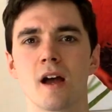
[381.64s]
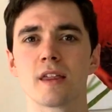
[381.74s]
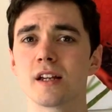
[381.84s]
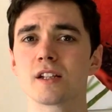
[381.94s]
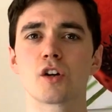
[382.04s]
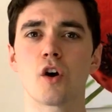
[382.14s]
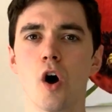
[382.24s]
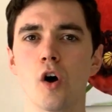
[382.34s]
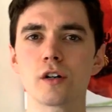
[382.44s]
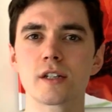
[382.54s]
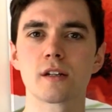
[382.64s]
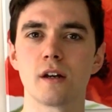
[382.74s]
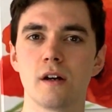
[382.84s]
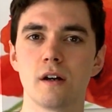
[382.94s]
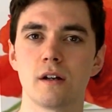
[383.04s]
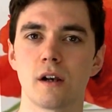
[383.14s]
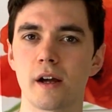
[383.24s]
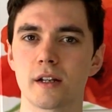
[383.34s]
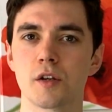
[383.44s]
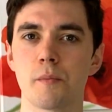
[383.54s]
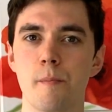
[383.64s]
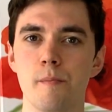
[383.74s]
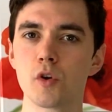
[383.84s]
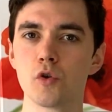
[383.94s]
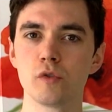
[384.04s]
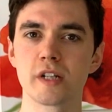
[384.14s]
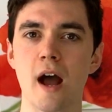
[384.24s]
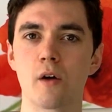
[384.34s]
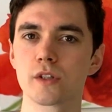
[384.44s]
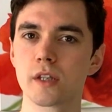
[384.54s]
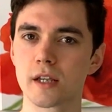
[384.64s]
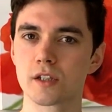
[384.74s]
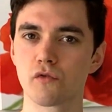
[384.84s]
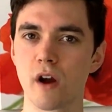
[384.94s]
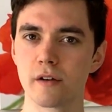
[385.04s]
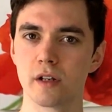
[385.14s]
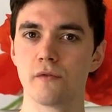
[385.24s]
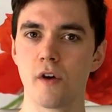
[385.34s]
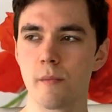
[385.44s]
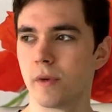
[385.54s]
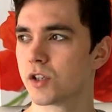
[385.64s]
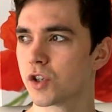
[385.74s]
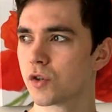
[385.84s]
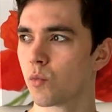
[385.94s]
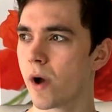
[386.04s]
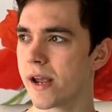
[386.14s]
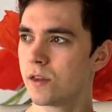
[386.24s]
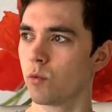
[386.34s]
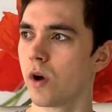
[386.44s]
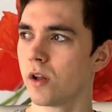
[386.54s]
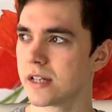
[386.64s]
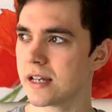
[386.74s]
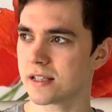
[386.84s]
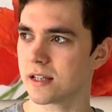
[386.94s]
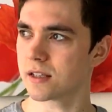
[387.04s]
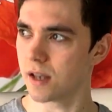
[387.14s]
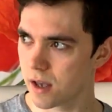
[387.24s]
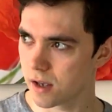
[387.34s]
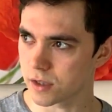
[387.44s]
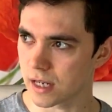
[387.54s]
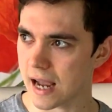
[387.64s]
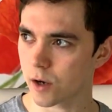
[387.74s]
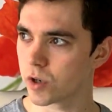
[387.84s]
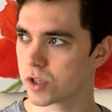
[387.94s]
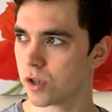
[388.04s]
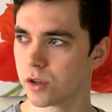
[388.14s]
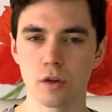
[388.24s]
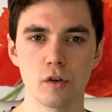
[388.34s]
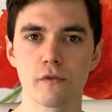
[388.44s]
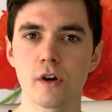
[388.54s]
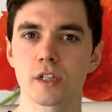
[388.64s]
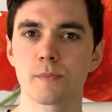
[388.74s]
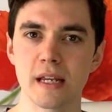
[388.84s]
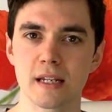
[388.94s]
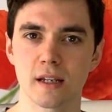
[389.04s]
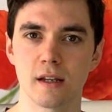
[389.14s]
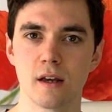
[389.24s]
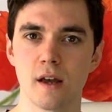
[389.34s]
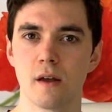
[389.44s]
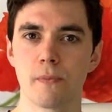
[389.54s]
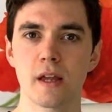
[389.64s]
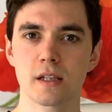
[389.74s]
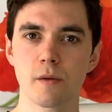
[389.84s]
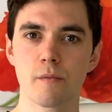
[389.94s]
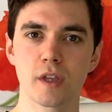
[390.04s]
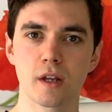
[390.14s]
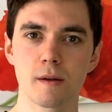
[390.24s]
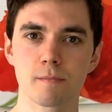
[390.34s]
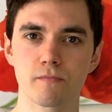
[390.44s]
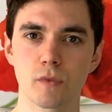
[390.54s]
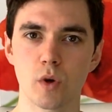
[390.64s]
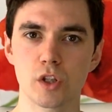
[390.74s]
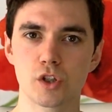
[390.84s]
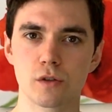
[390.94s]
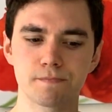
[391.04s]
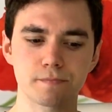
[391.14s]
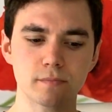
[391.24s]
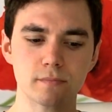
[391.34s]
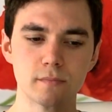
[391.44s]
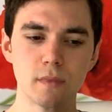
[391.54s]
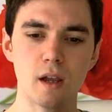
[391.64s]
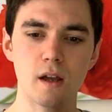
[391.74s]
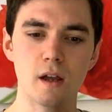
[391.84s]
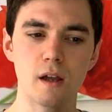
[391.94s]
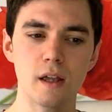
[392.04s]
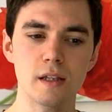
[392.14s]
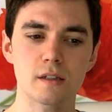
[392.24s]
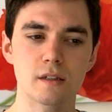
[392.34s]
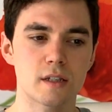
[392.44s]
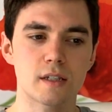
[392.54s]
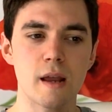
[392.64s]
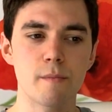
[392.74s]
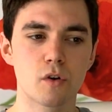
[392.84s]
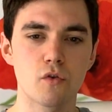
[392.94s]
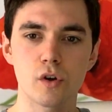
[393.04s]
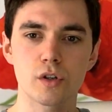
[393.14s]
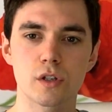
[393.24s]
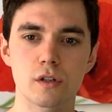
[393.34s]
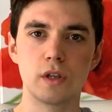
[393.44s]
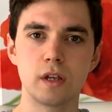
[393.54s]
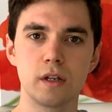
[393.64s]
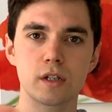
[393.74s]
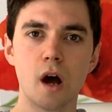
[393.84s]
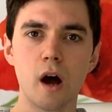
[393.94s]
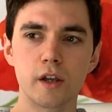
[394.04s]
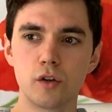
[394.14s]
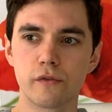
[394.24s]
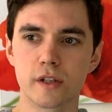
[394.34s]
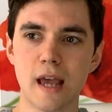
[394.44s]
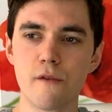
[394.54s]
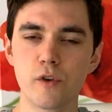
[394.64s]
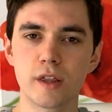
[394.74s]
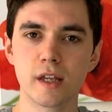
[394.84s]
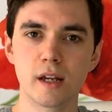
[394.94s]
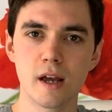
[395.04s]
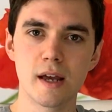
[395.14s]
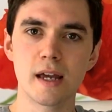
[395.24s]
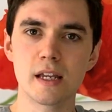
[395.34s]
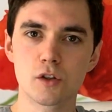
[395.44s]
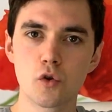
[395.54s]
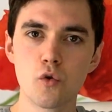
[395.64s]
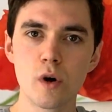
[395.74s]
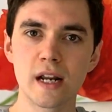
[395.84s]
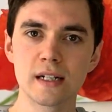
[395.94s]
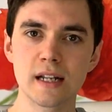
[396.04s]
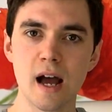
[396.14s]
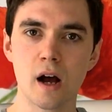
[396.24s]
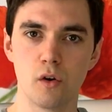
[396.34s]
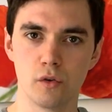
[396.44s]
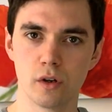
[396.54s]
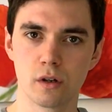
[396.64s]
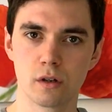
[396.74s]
Things that are hot like to cool down to their surrounding environment. It's just the way the world is. It's the language that the universe speaks in. It's something which is the same across the entire universe. Everything is cooling down.